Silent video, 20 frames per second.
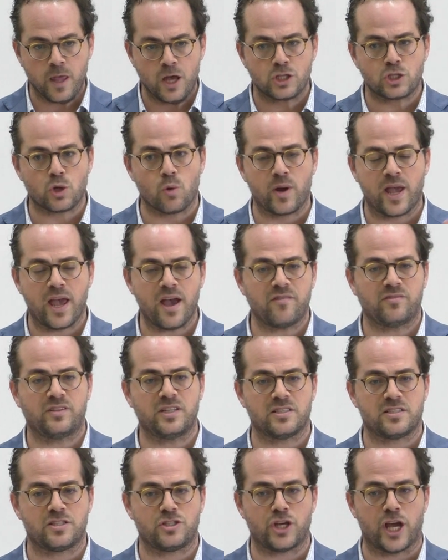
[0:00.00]
So we have
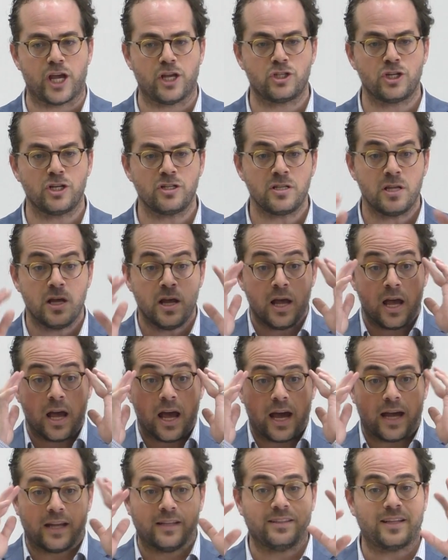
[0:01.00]
these changes,
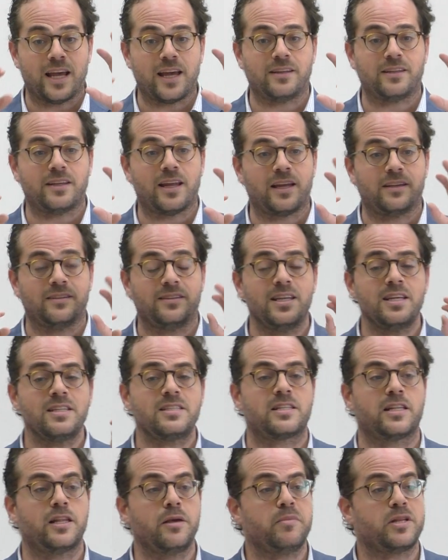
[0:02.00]
and
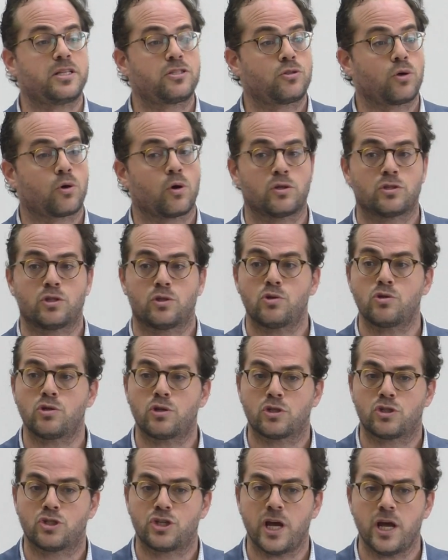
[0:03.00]
these limits to
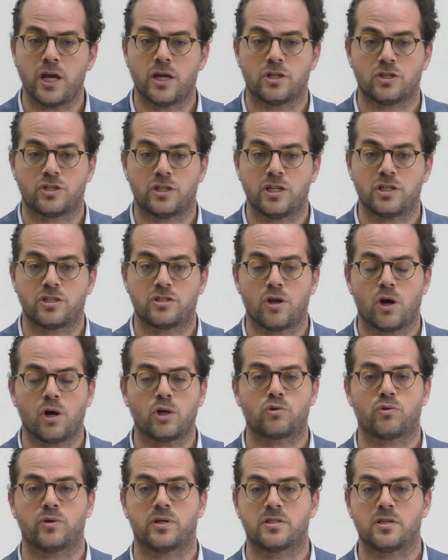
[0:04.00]
constitutional change, these
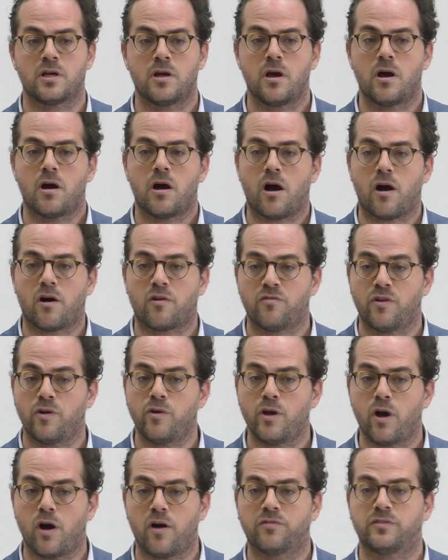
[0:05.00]
doctrines, are
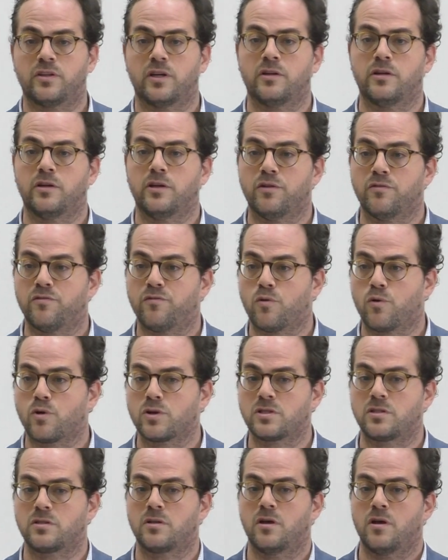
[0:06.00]
very often
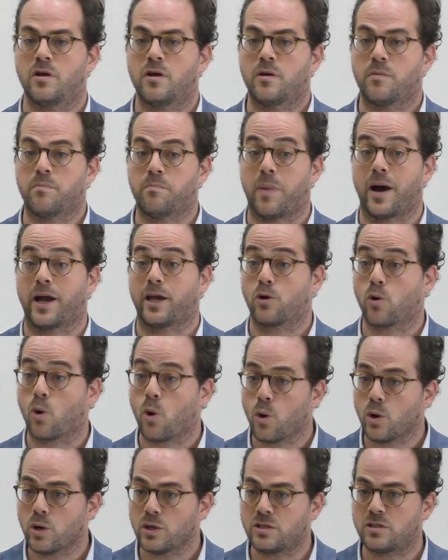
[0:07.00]
enforced by
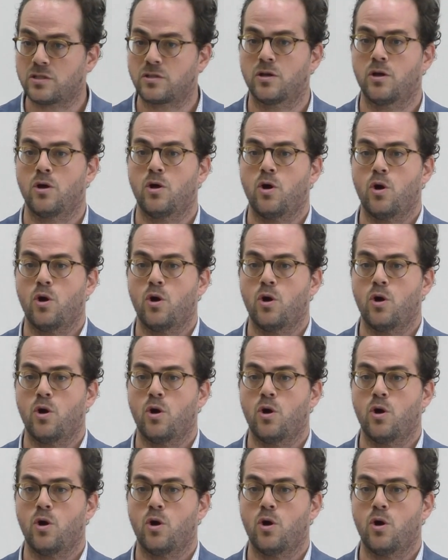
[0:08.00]
courts